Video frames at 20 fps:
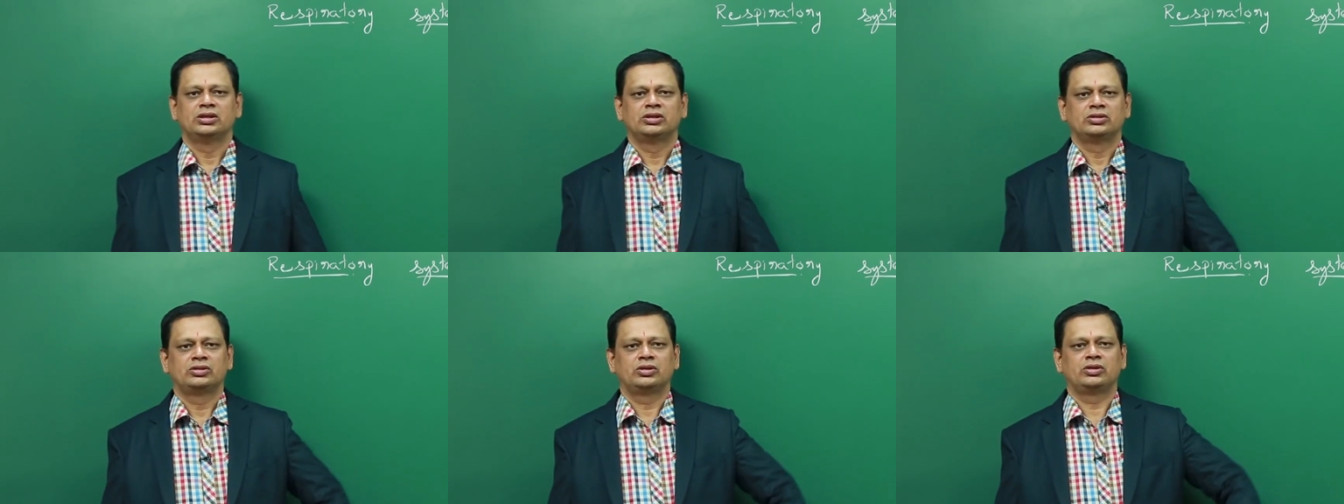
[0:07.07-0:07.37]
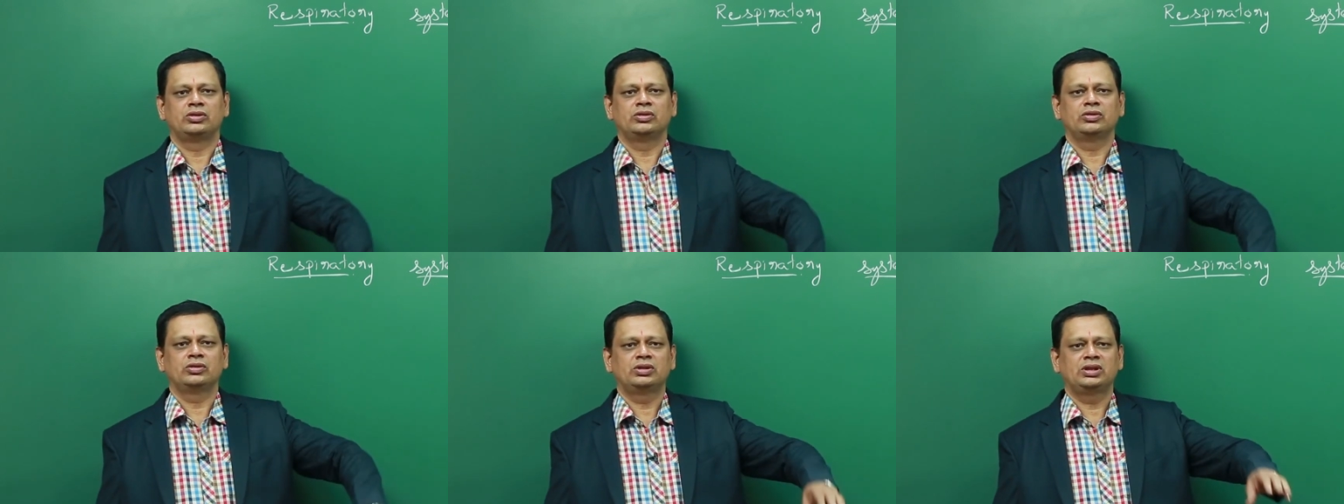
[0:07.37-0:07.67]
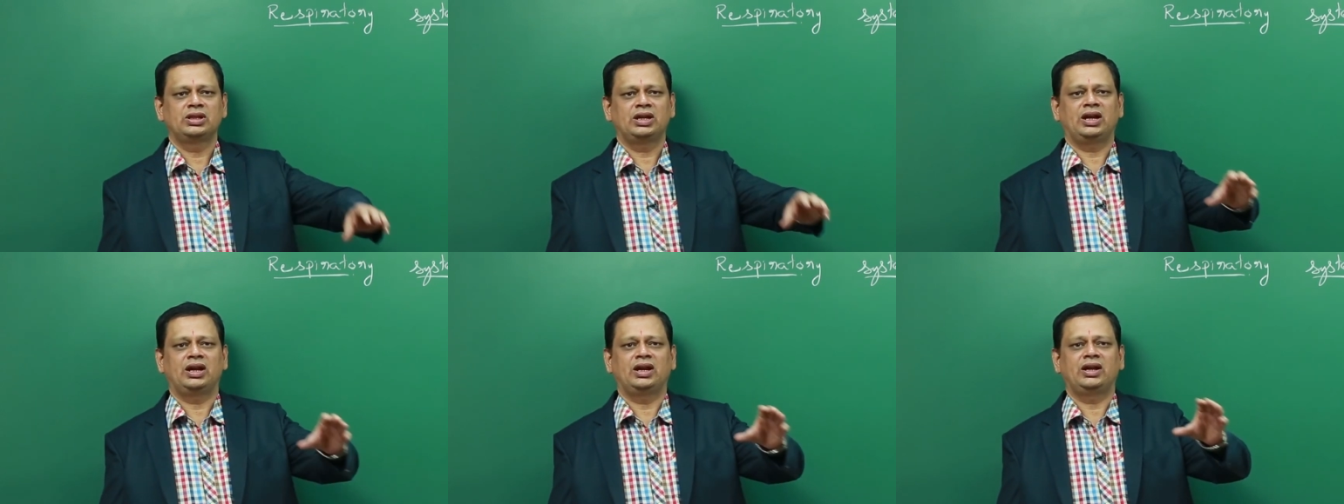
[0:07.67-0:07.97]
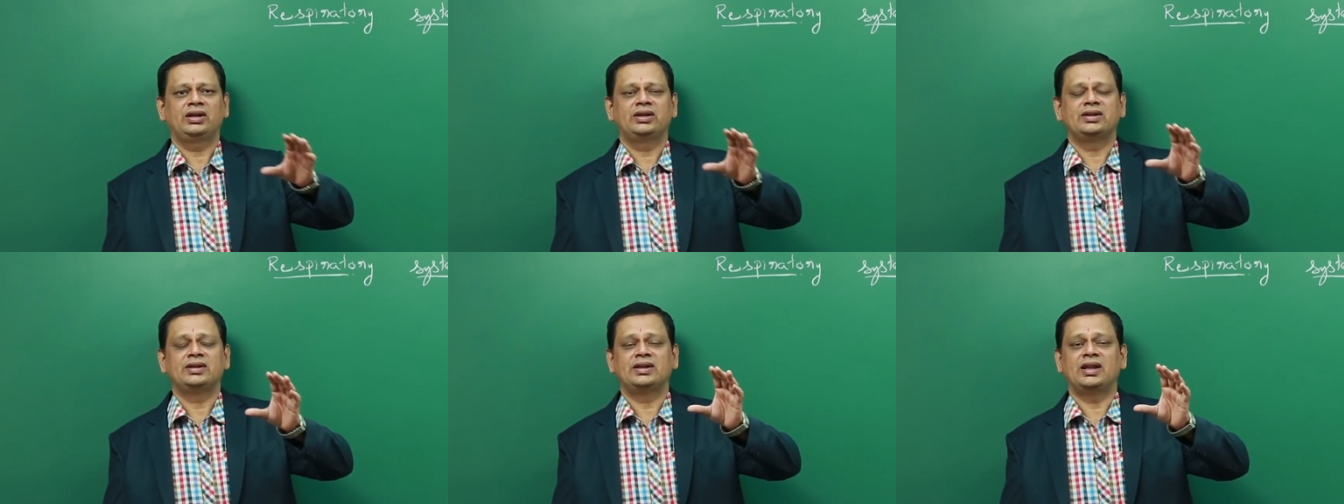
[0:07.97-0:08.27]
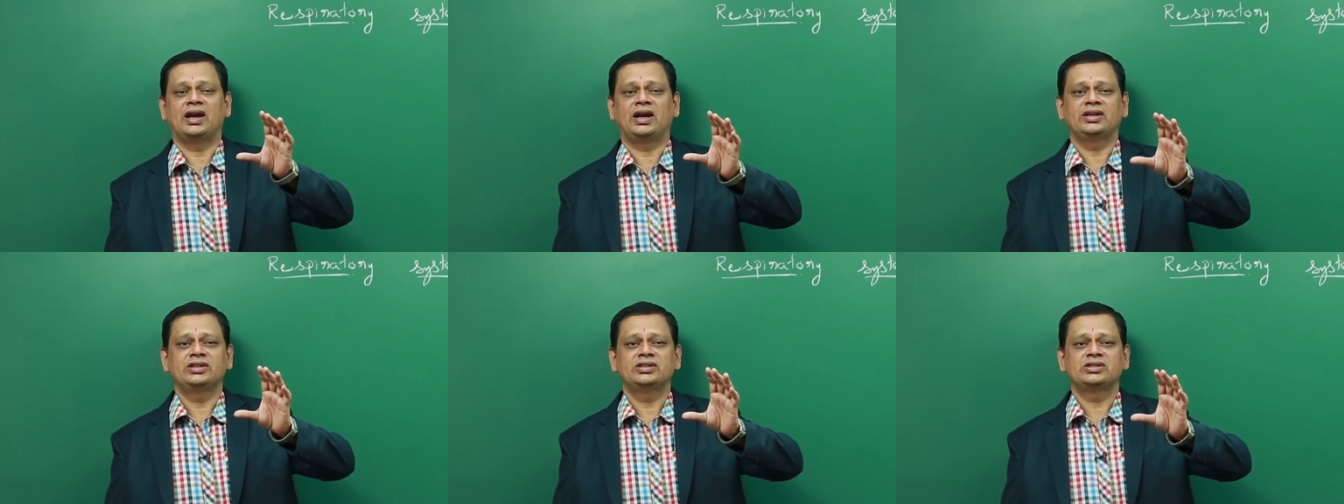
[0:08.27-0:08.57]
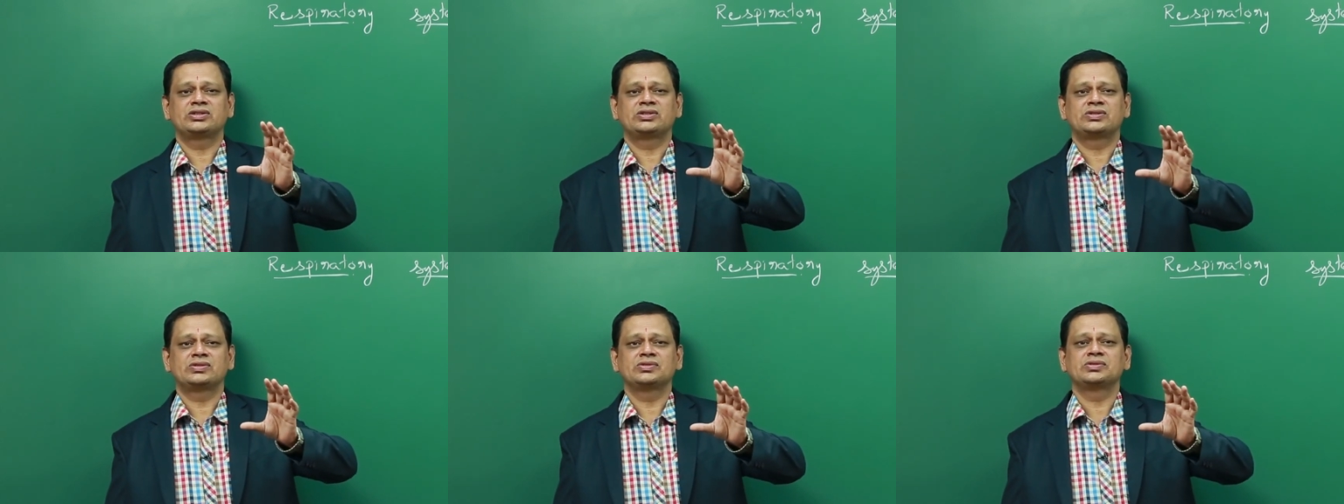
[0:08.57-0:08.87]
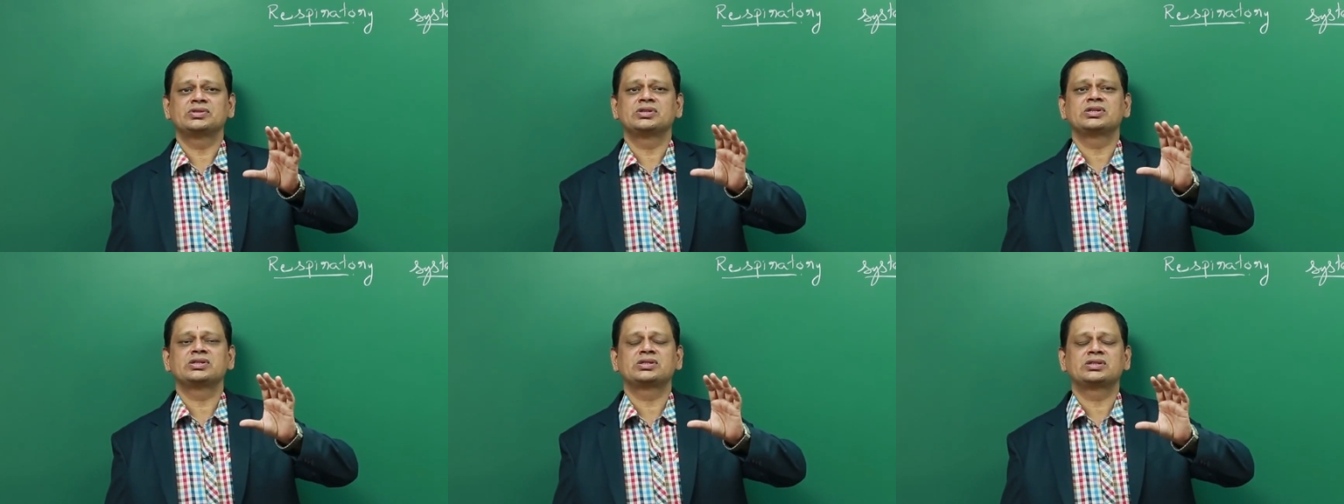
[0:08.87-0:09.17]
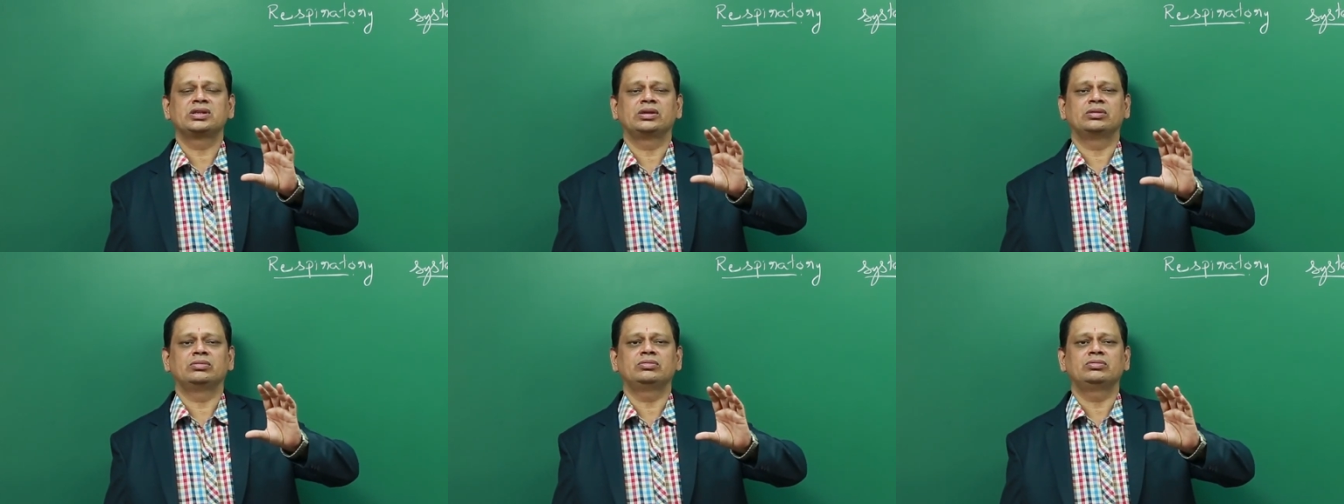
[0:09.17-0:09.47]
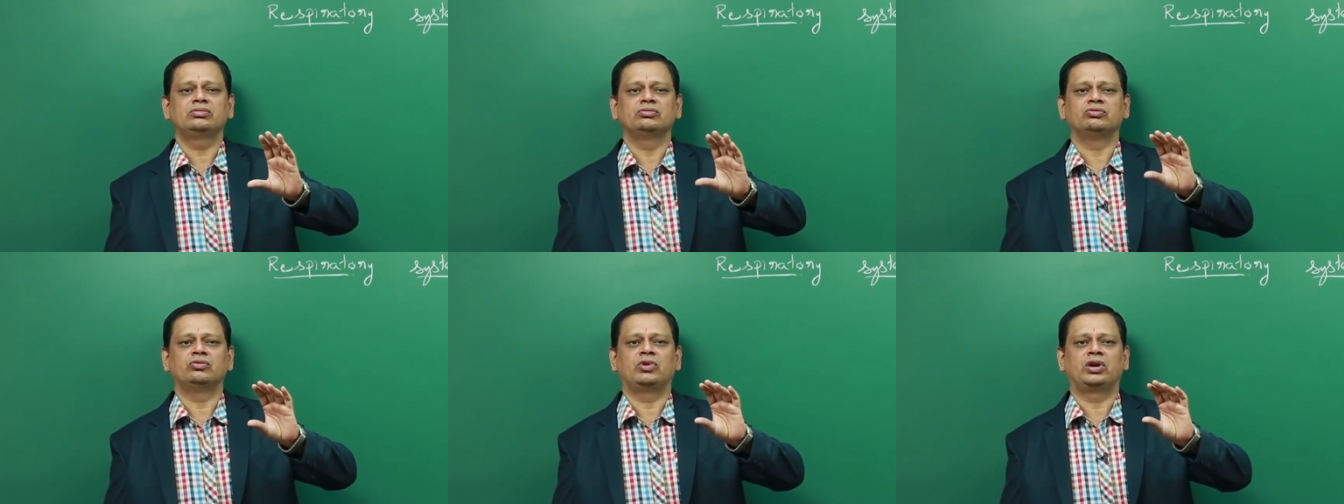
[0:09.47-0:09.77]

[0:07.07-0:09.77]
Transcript: So you know that digestive system,